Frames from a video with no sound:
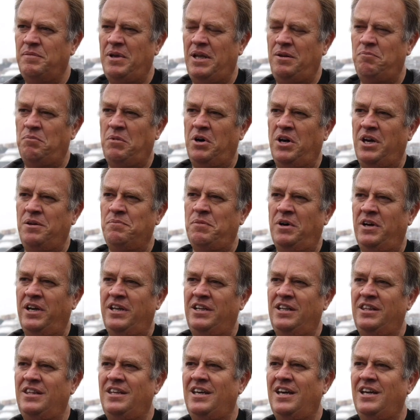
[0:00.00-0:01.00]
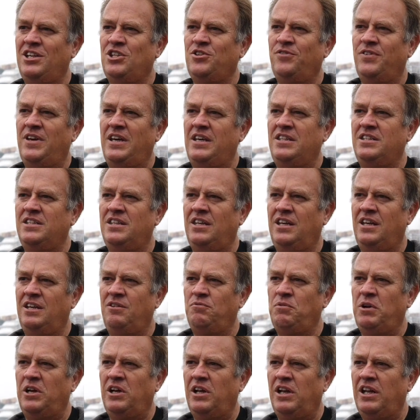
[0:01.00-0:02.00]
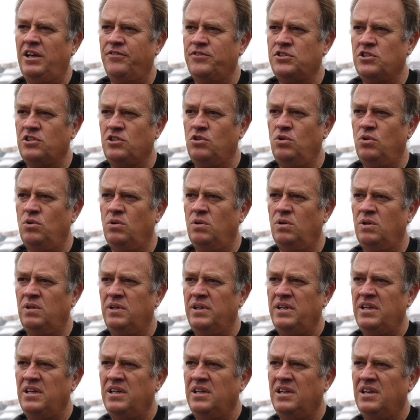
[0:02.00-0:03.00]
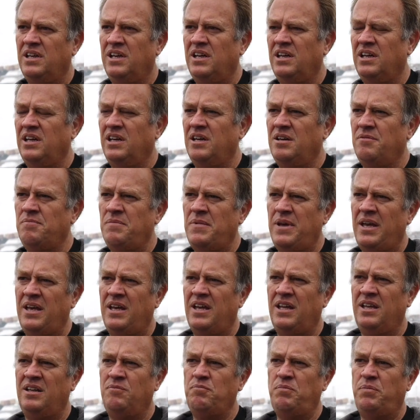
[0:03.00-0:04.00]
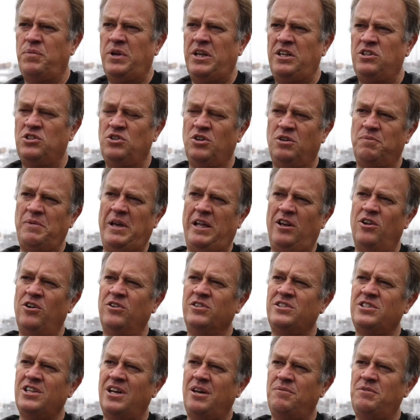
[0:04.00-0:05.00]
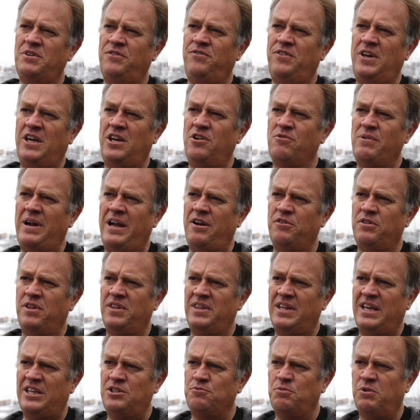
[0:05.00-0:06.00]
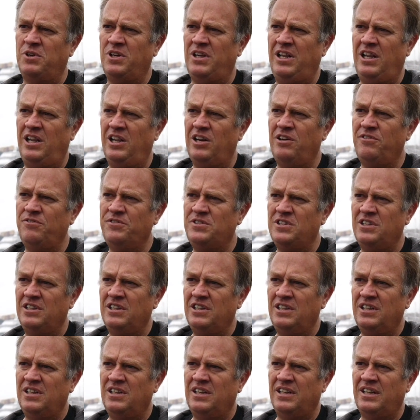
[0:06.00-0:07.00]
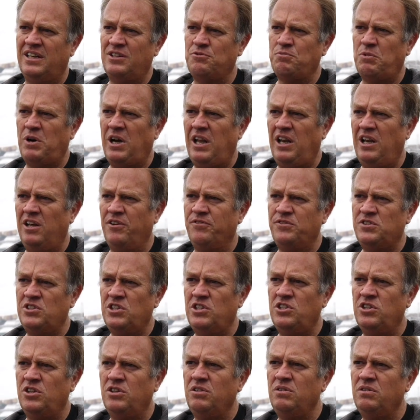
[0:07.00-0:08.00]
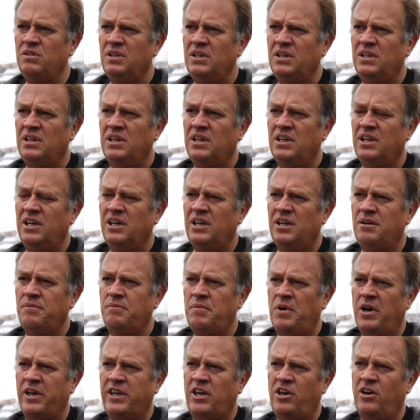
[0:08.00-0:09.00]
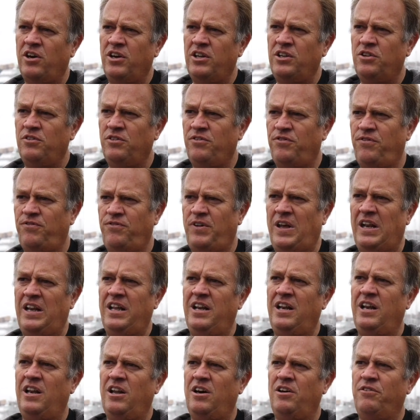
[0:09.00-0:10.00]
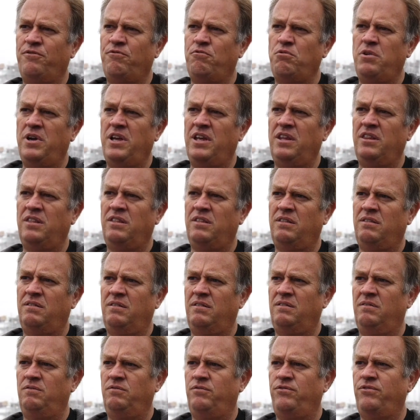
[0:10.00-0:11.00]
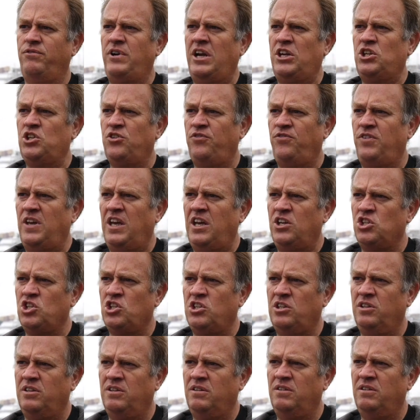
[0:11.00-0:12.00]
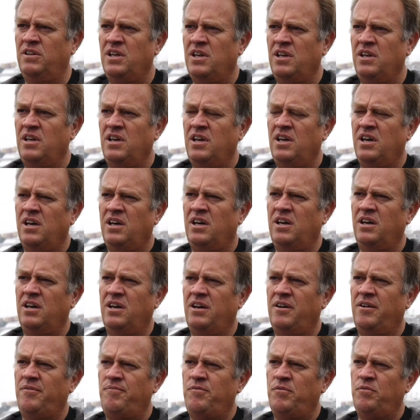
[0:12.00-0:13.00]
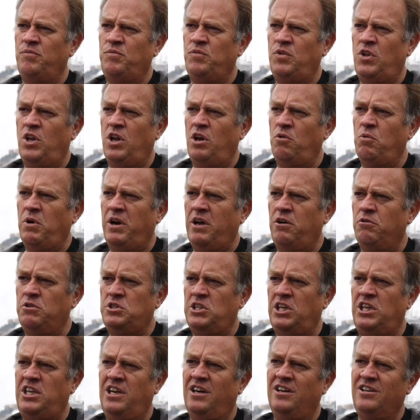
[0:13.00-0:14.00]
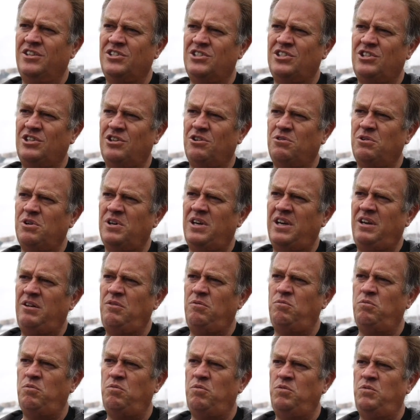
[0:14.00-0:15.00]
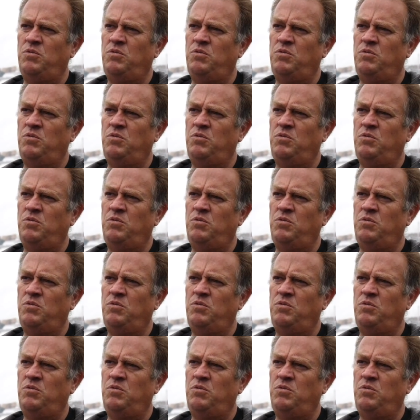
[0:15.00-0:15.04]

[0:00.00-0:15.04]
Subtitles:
in my mind at the age of 18 when I left school, but it took me a long time to figure out that that's what I loved, and that's what I loved to do. I kind of fell in love with fresh fish, and you know, when I was a youngster, I